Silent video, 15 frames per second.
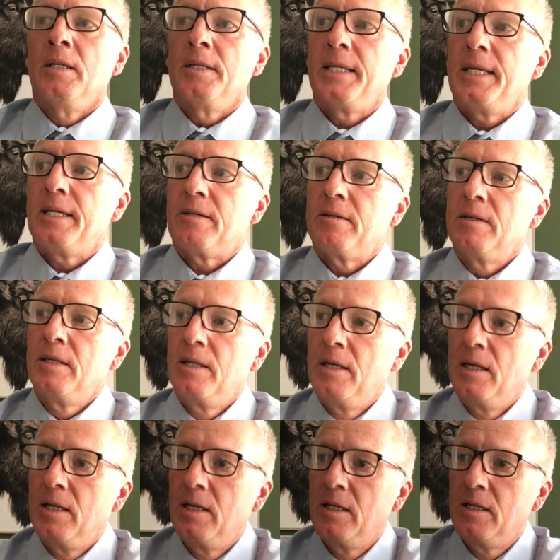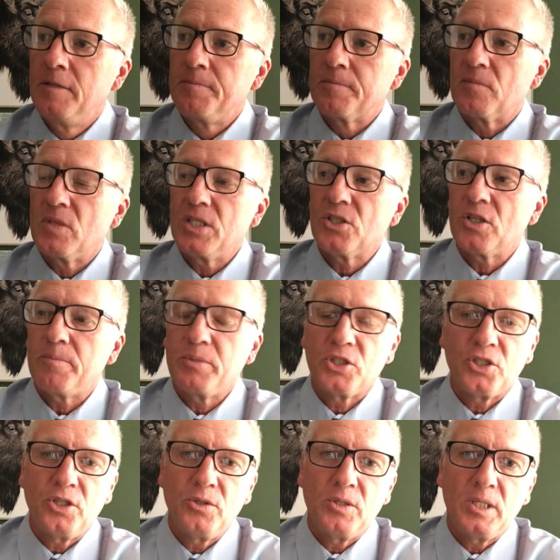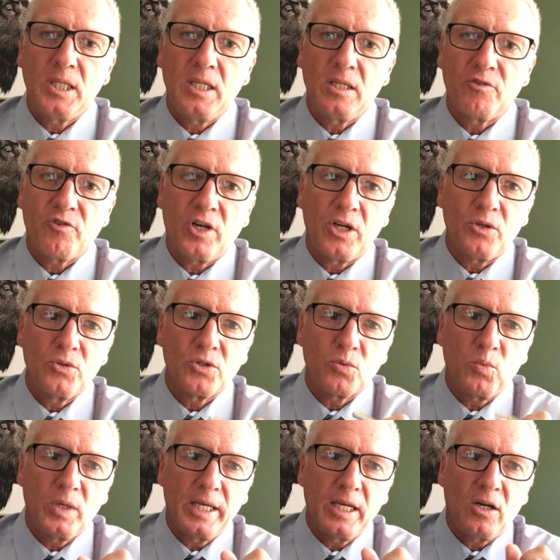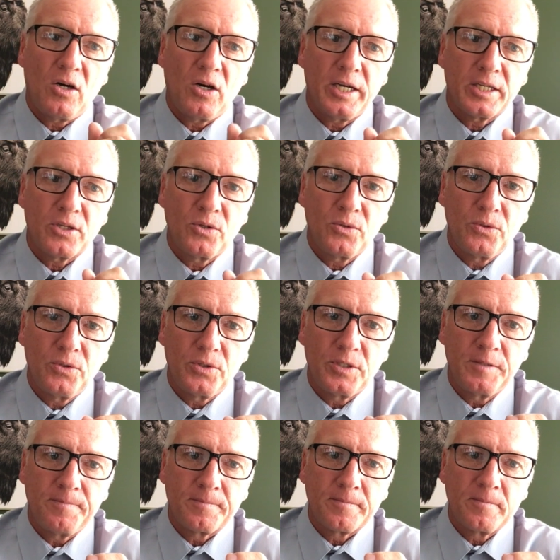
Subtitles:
Now, this opportunity arose where I could